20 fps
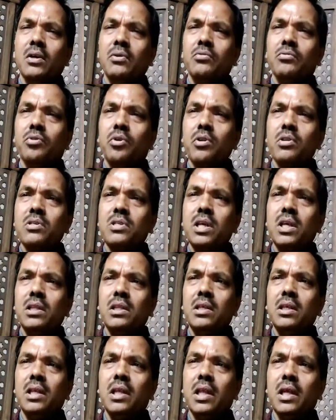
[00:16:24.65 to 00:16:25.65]
forcing
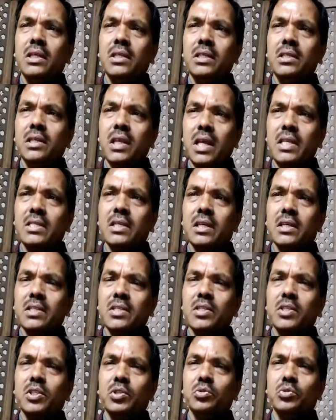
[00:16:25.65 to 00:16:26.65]
the
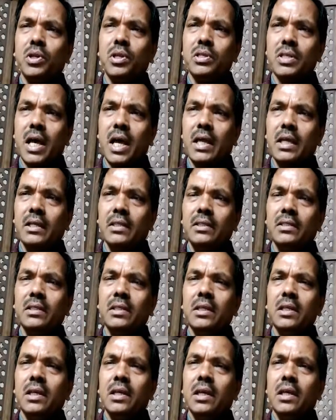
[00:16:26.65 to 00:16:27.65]
legislatures to resign,
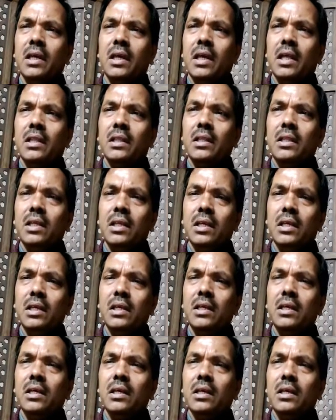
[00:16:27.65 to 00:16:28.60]
the